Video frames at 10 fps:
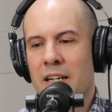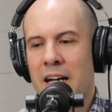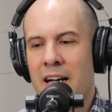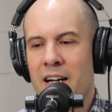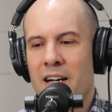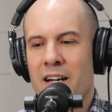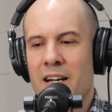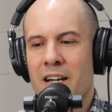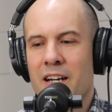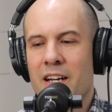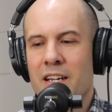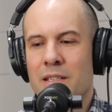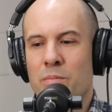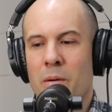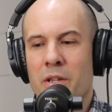
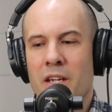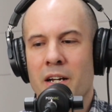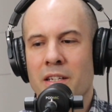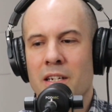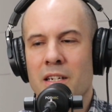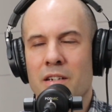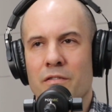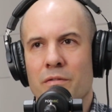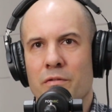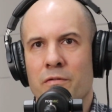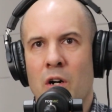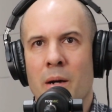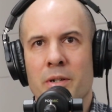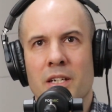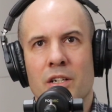It's probably the only
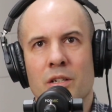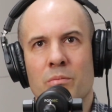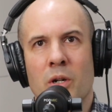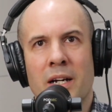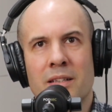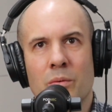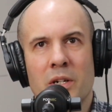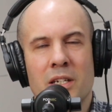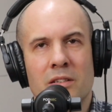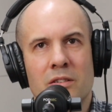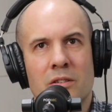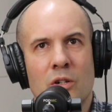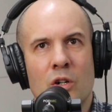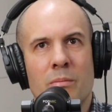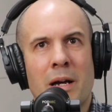fire protection product that we
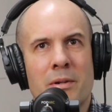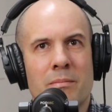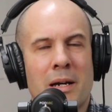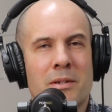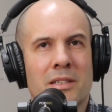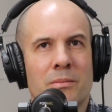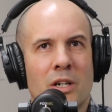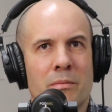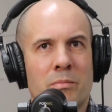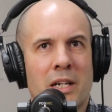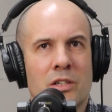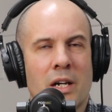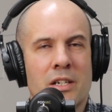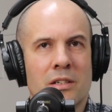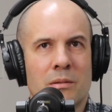install, maybe sometimes
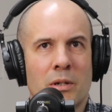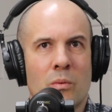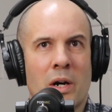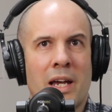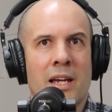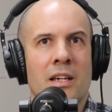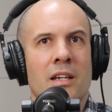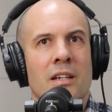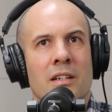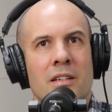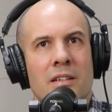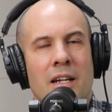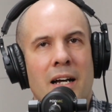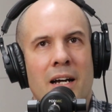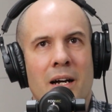penetrations, but where
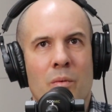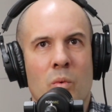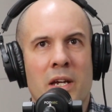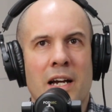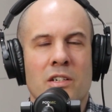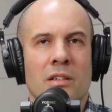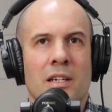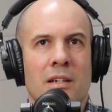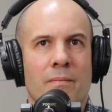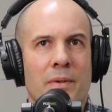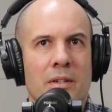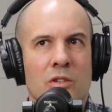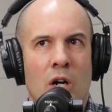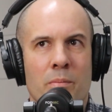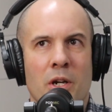we actually
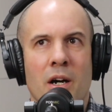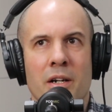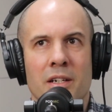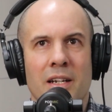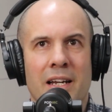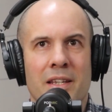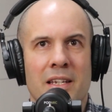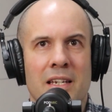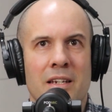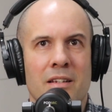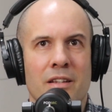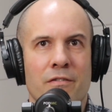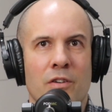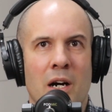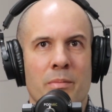top coat it, and the
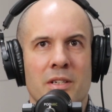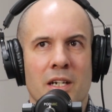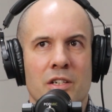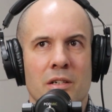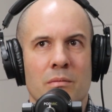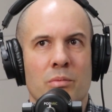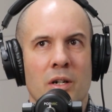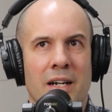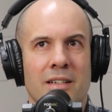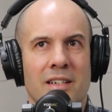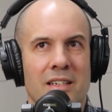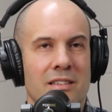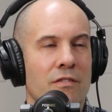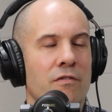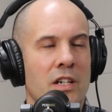fire protection product is
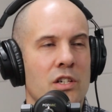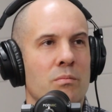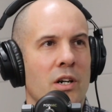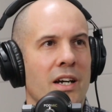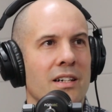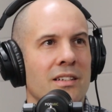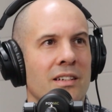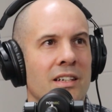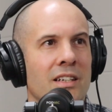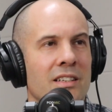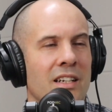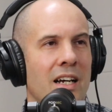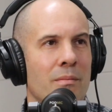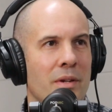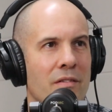the finished product.
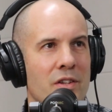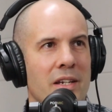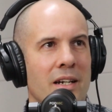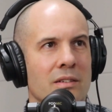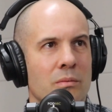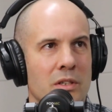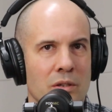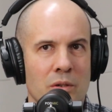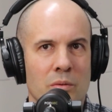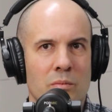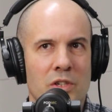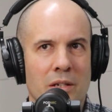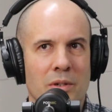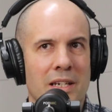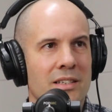Everything else that we do
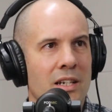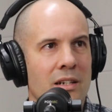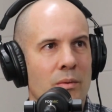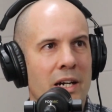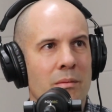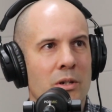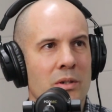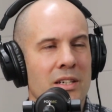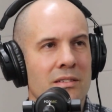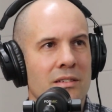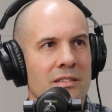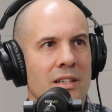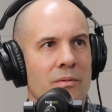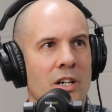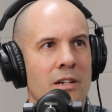generally gets hidden away in a building, isn't
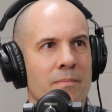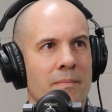that right?